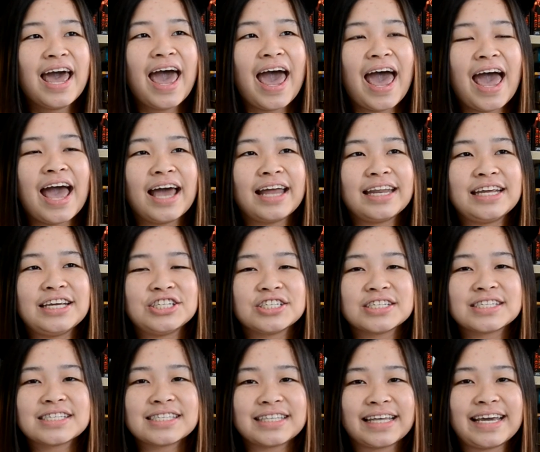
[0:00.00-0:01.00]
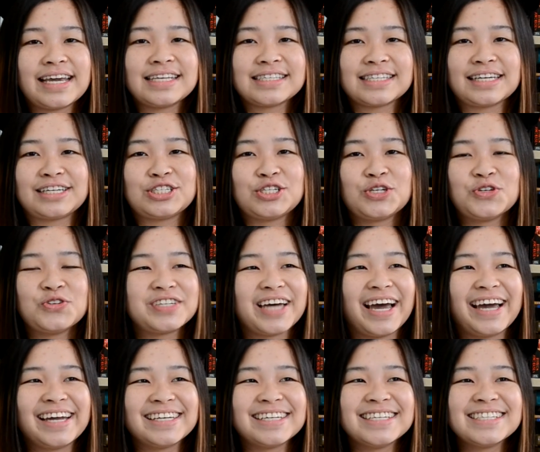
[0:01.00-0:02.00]
and he just slays like 2
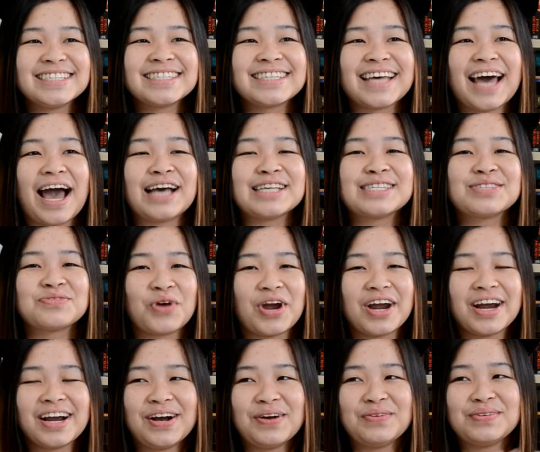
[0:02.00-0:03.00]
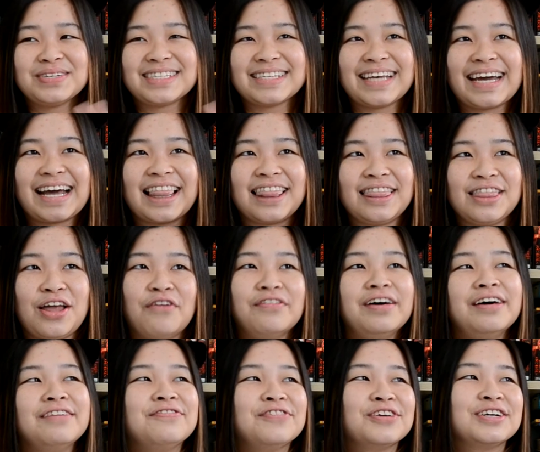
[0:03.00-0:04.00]
titans. I swear it was like love
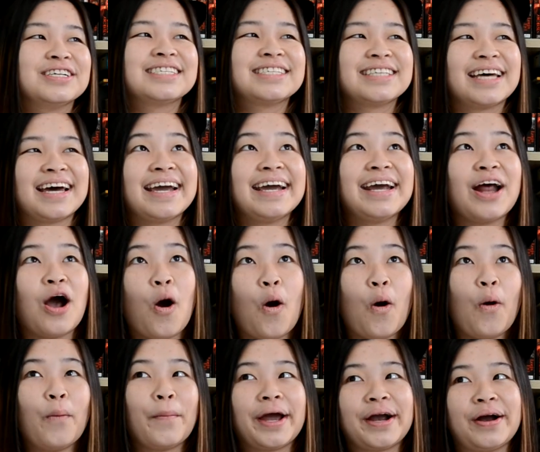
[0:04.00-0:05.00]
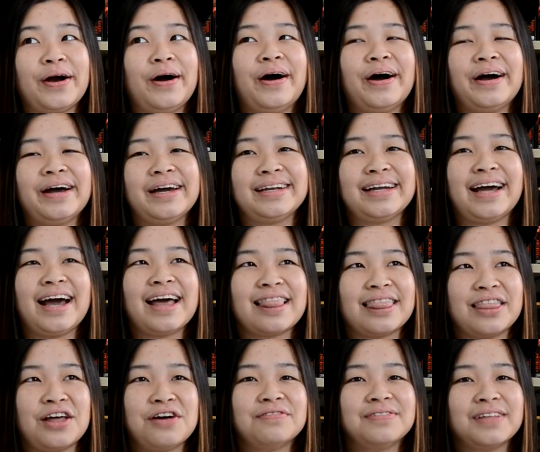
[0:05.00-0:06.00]
at first sight. Oh my god, I
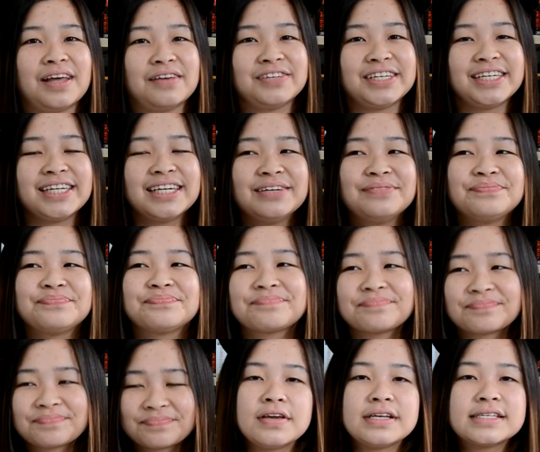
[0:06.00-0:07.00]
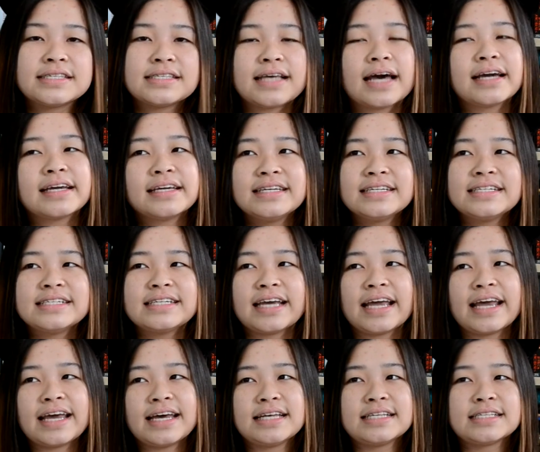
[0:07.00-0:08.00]
love Levi. The second
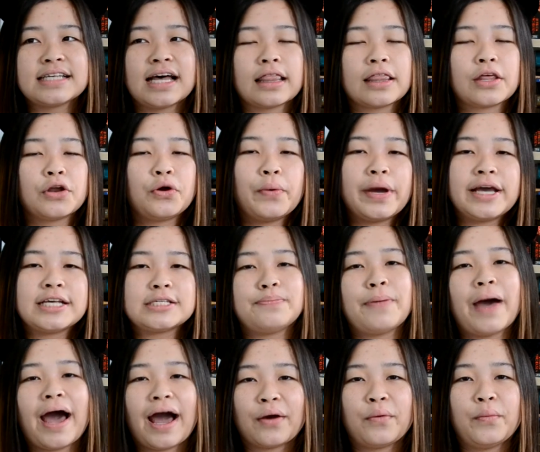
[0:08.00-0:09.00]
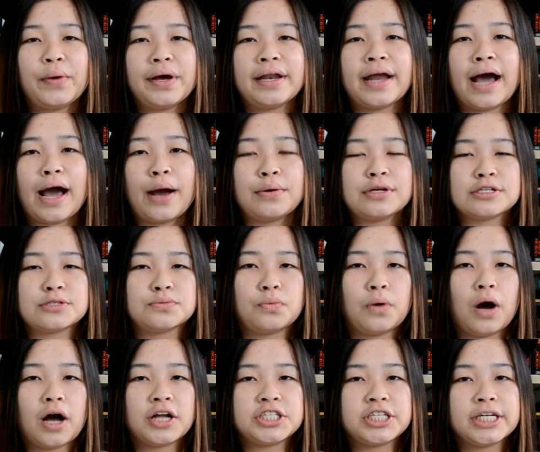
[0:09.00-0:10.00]
is a little ways back when I was
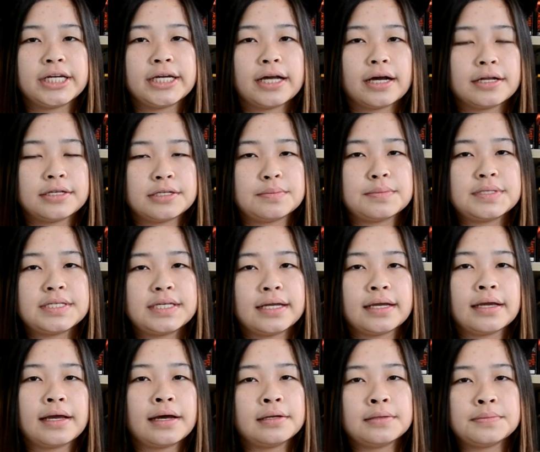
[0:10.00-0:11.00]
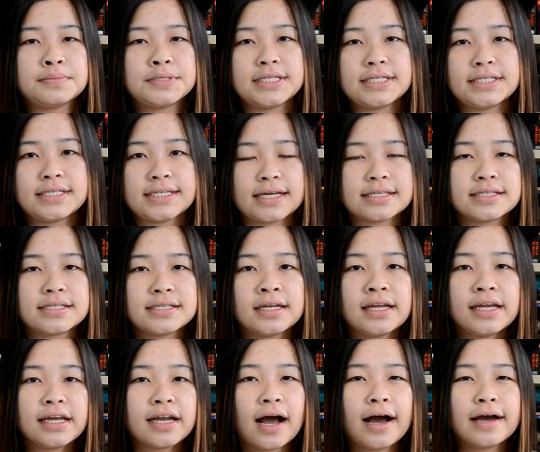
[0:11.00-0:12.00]
watching Gundam Seed and Gundam Seed
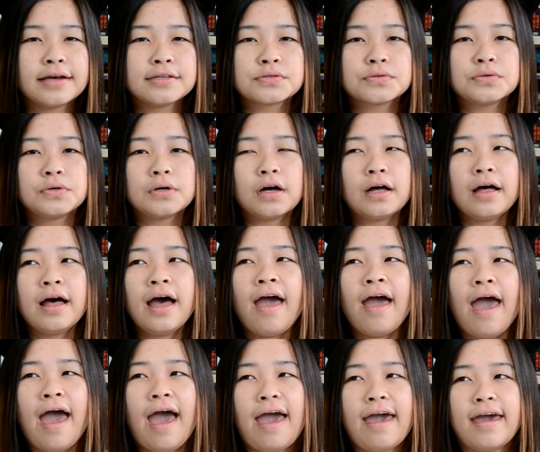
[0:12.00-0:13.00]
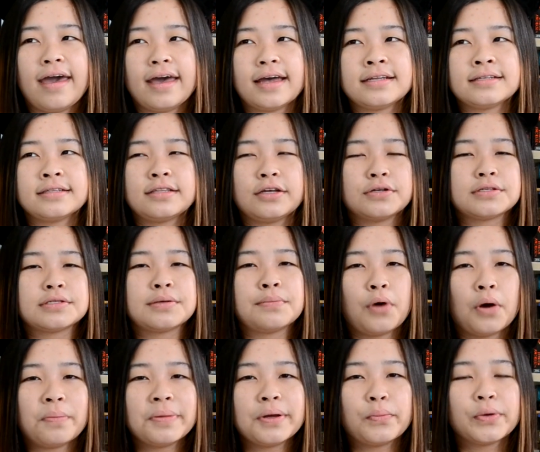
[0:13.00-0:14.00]
Destiny in high school, and there's a
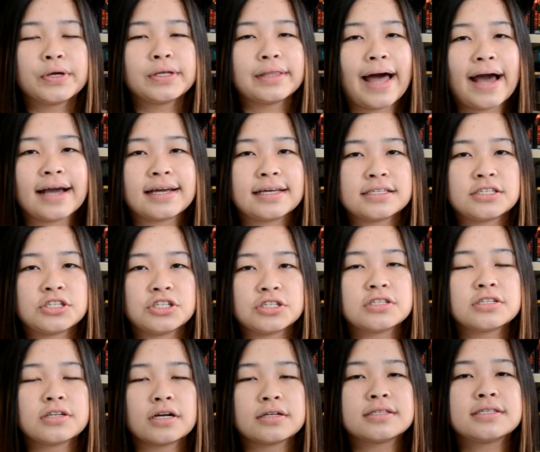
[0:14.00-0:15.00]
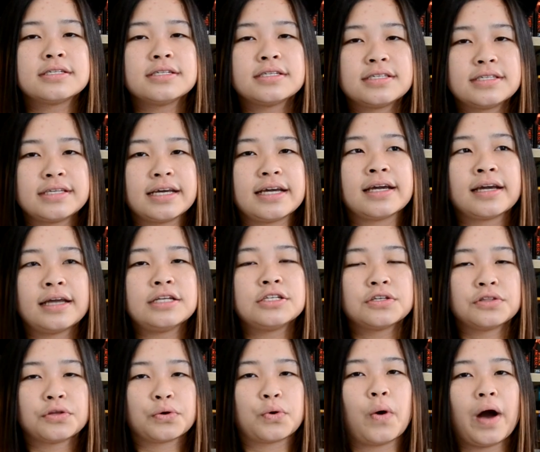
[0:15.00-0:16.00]
moment where Lacus just starts to sing Into
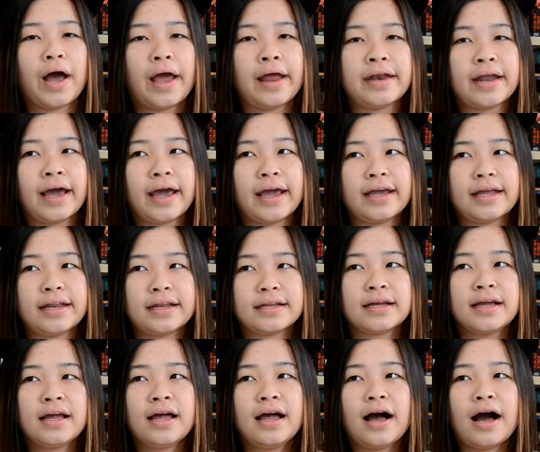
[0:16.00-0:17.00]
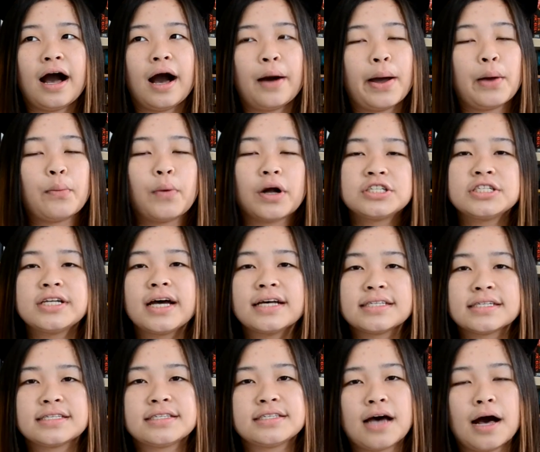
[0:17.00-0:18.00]
the Quiet Night. I watched it as
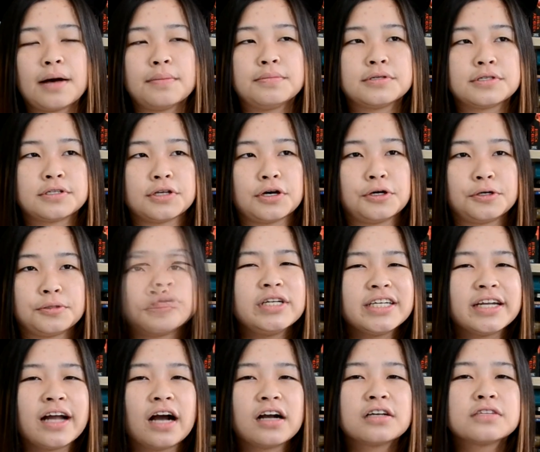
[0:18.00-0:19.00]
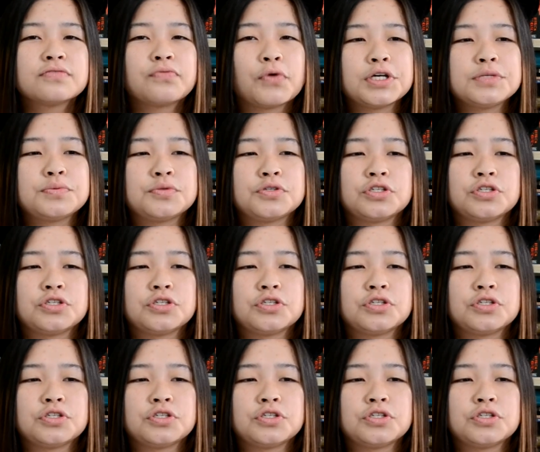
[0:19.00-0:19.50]
a sub, so Rie Tanaka's voice was